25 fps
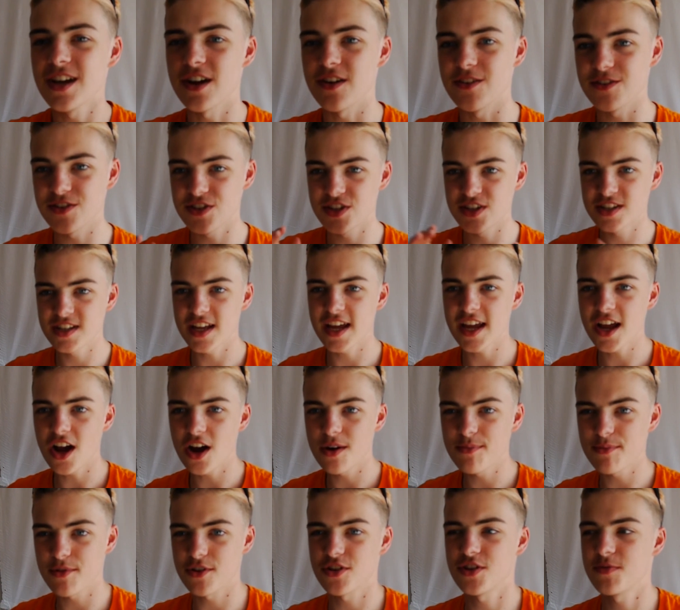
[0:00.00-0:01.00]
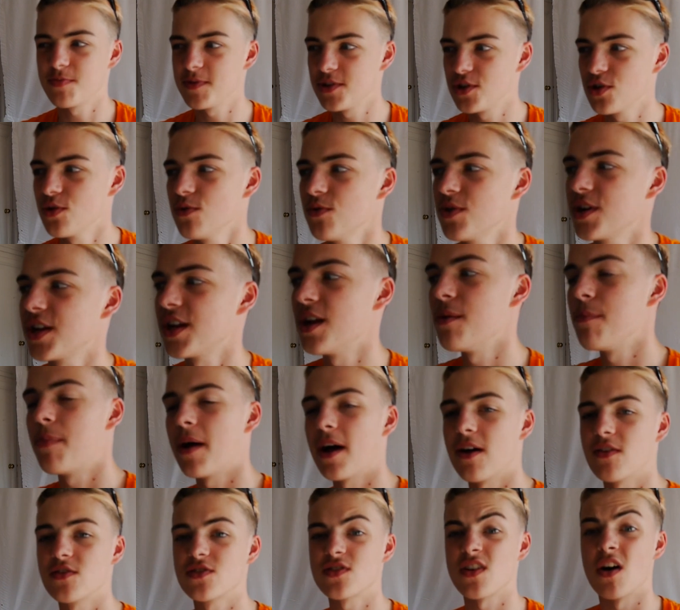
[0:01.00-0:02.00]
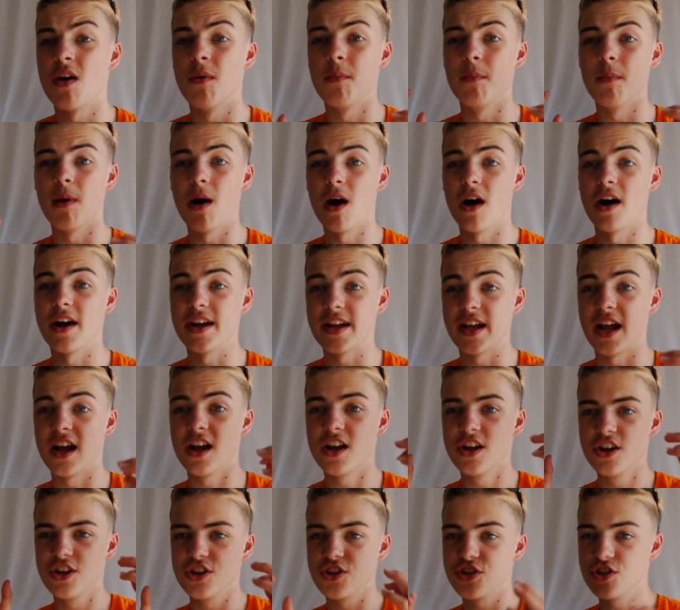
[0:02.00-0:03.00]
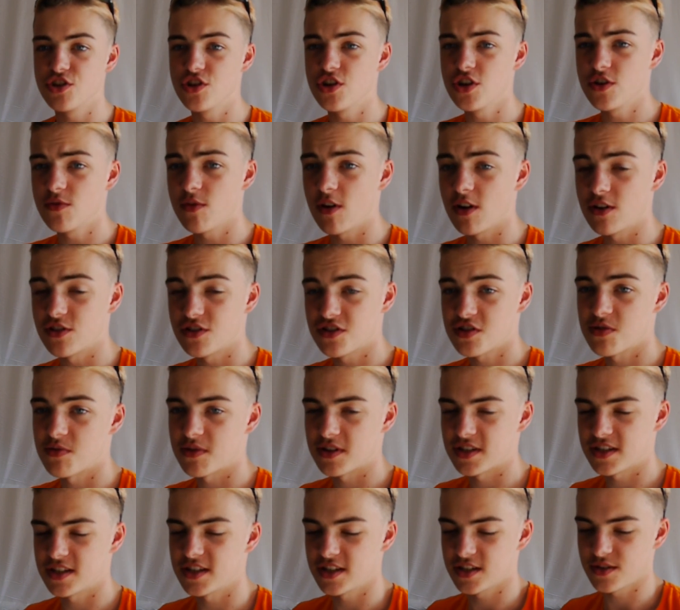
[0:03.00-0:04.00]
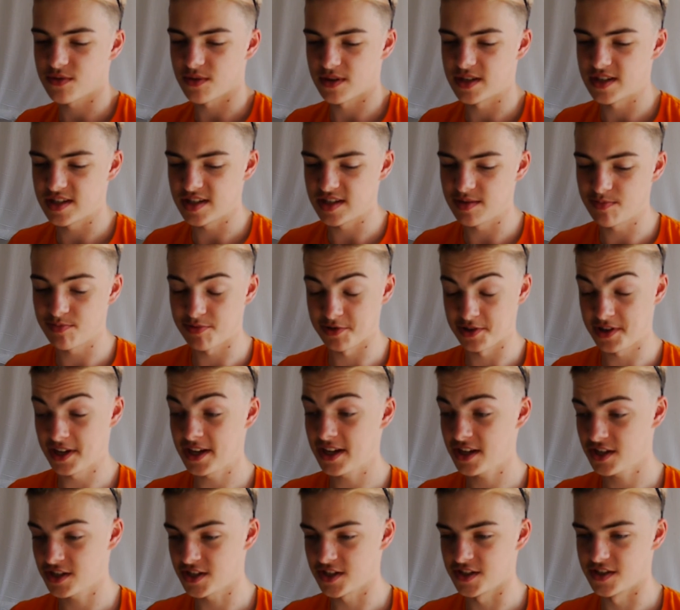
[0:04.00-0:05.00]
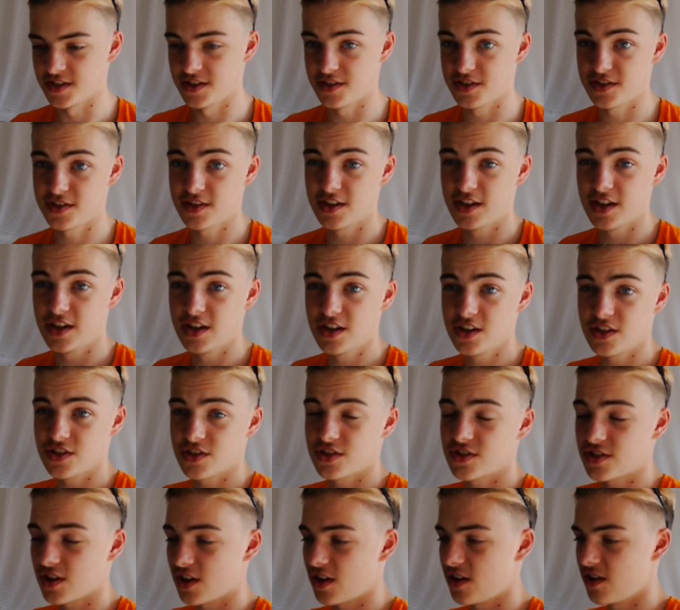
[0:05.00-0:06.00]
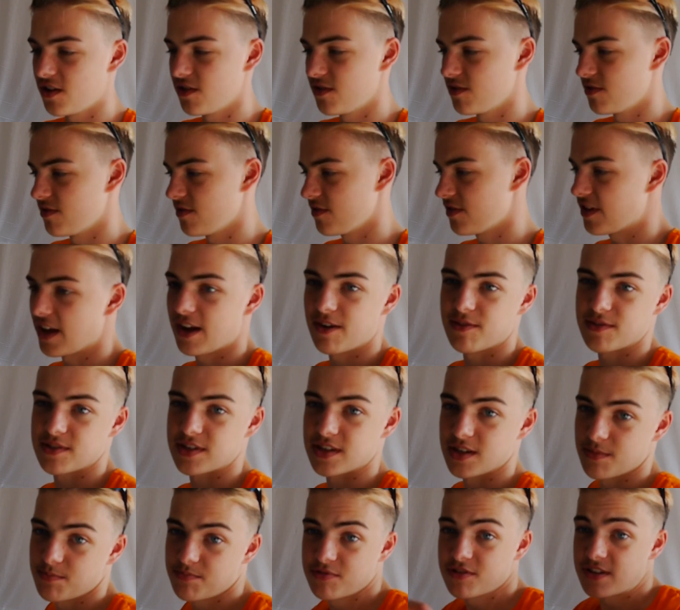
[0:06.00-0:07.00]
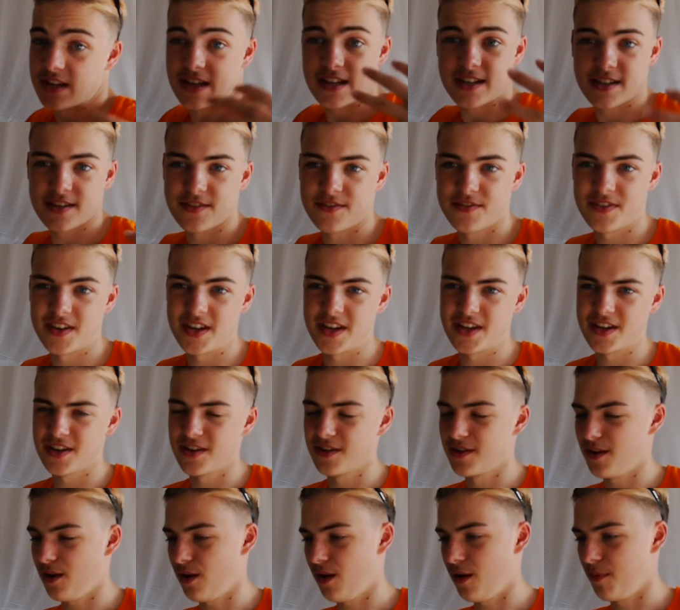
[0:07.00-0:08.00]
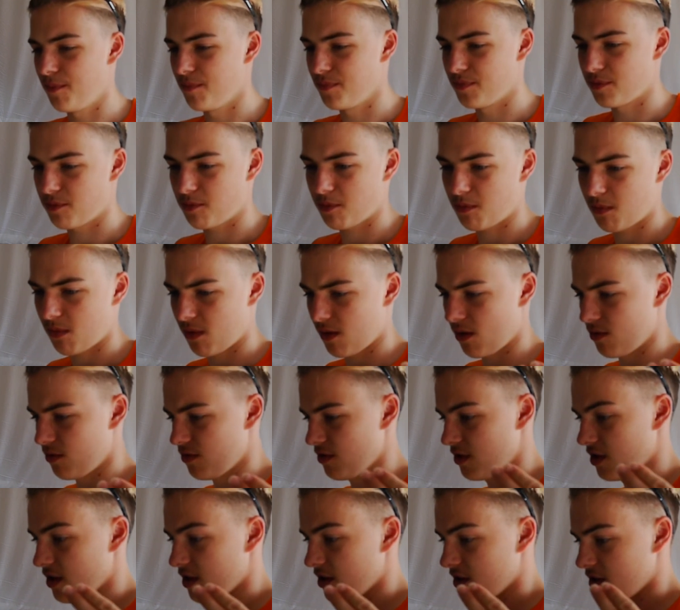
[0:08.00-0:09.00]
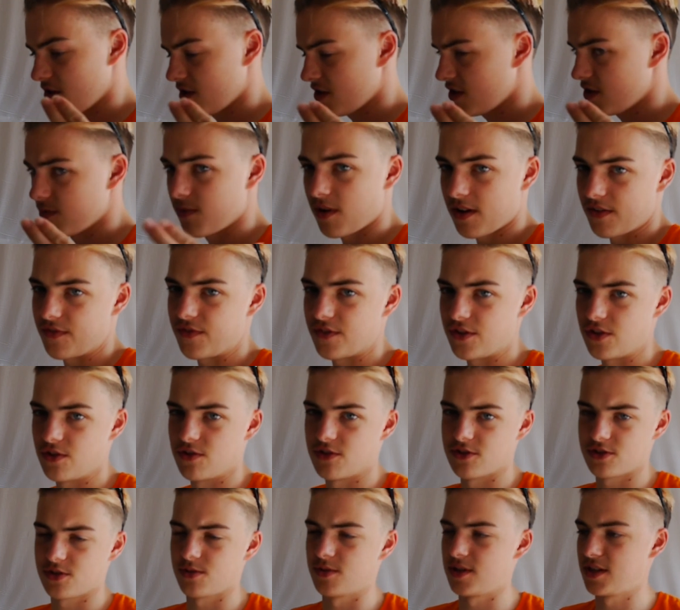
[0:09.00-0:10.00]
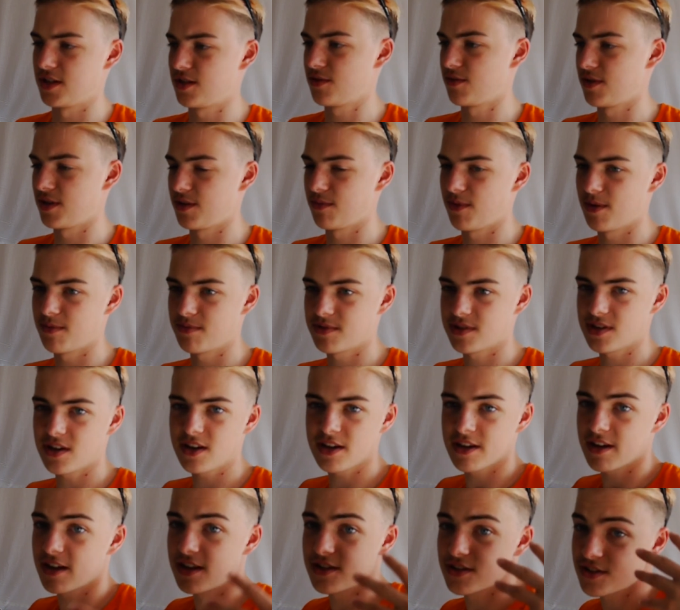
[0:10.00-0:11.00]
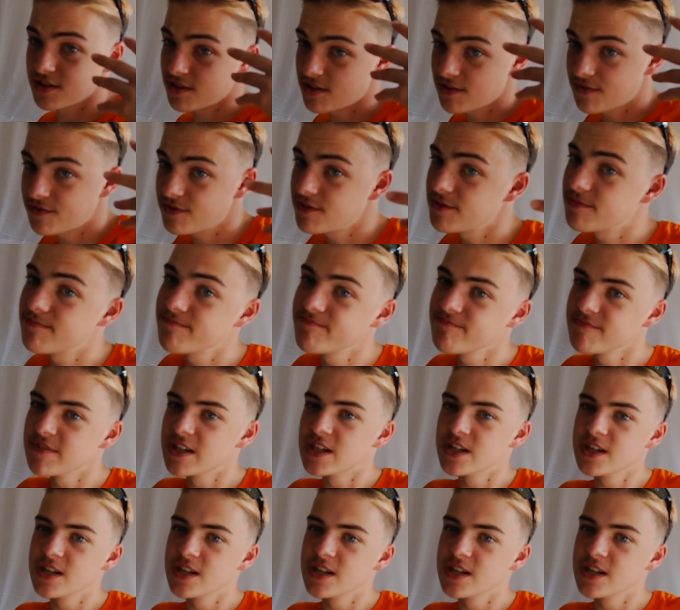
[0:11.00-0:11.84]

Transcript: So today I'm going to be talking about my Euro twenty twenty predictions. So there is a predictor thing um, on the UEFA Euro twenty twenty website, and so I thought